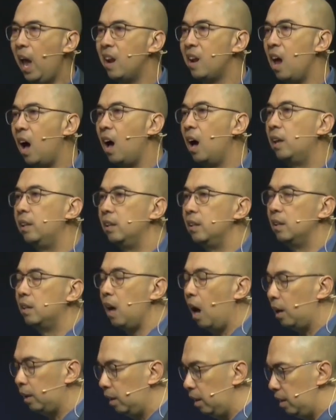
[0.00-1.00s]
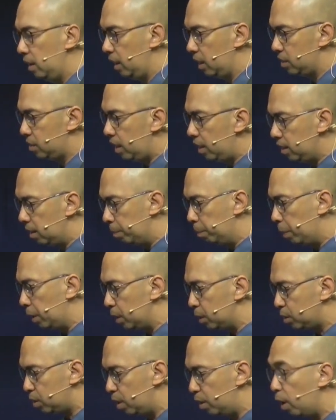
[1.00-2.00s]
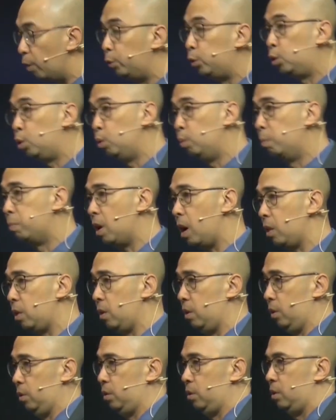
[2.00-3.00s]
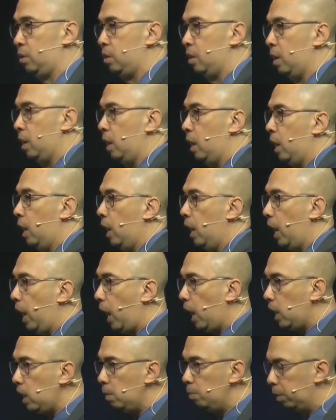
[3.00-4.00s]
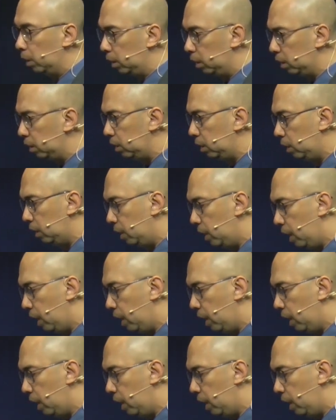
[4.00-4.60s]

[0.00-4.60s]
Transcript: and ungodliness in the person of two brothers, Abel